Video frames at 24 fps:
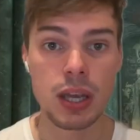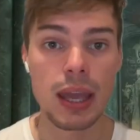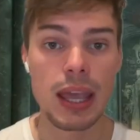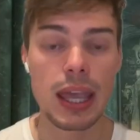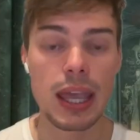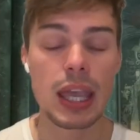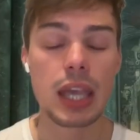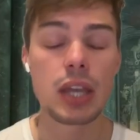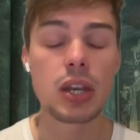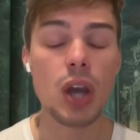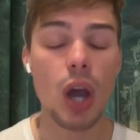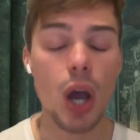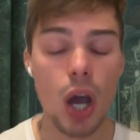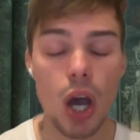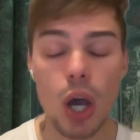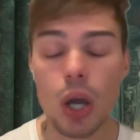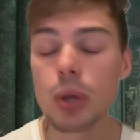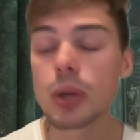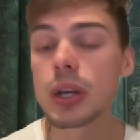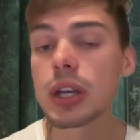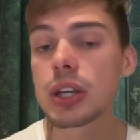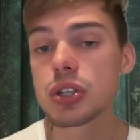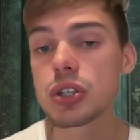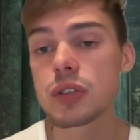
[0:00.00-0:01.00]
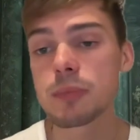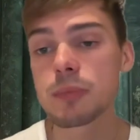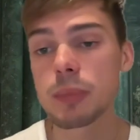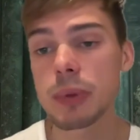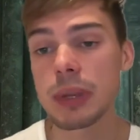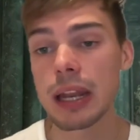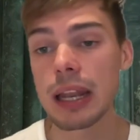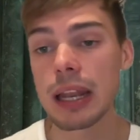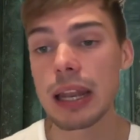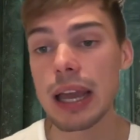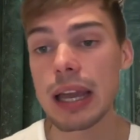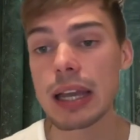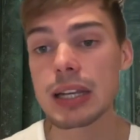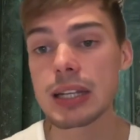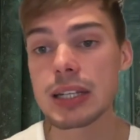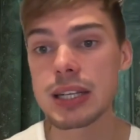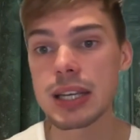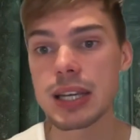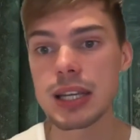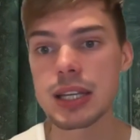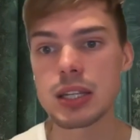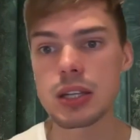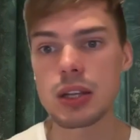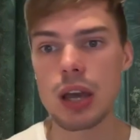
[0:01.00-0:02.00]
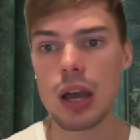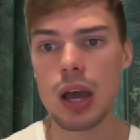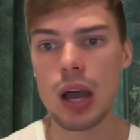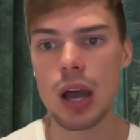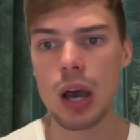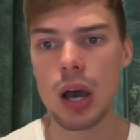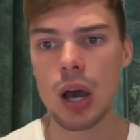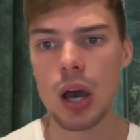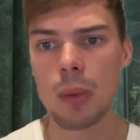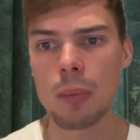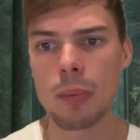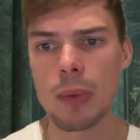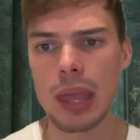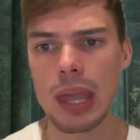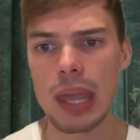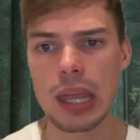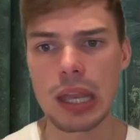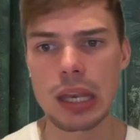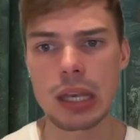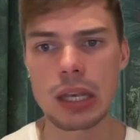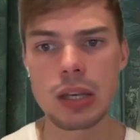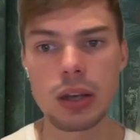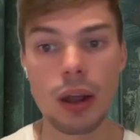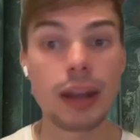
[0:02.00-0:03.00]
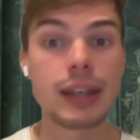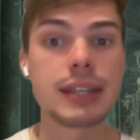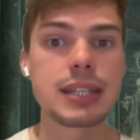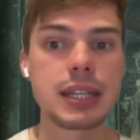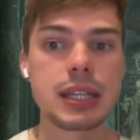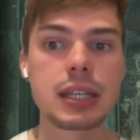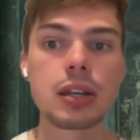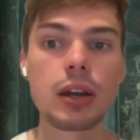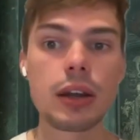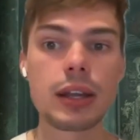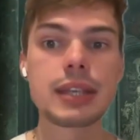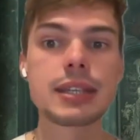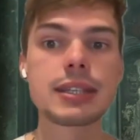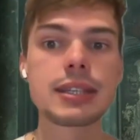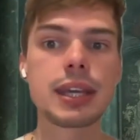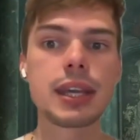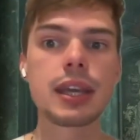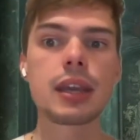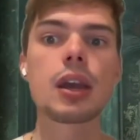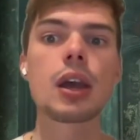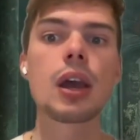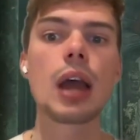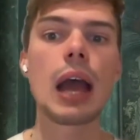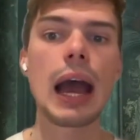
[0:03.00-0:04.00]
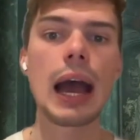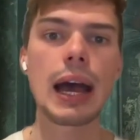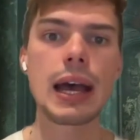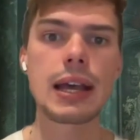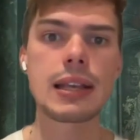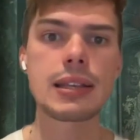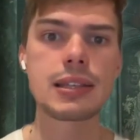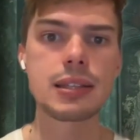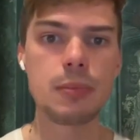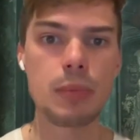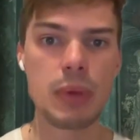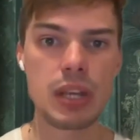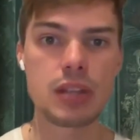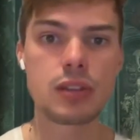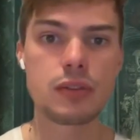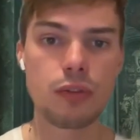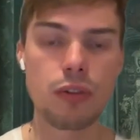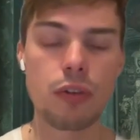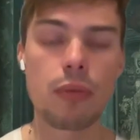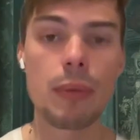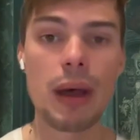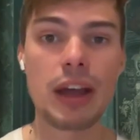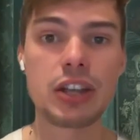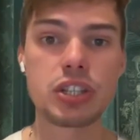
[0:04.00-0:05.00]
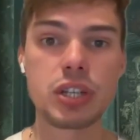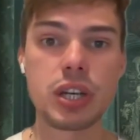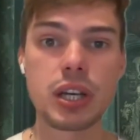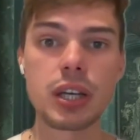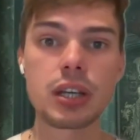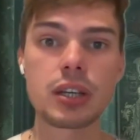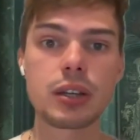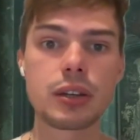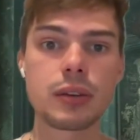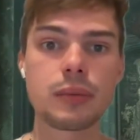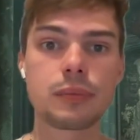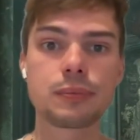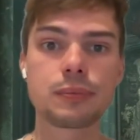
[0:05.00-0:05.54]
He had only just been elected in 1990 as the Minister for Magic.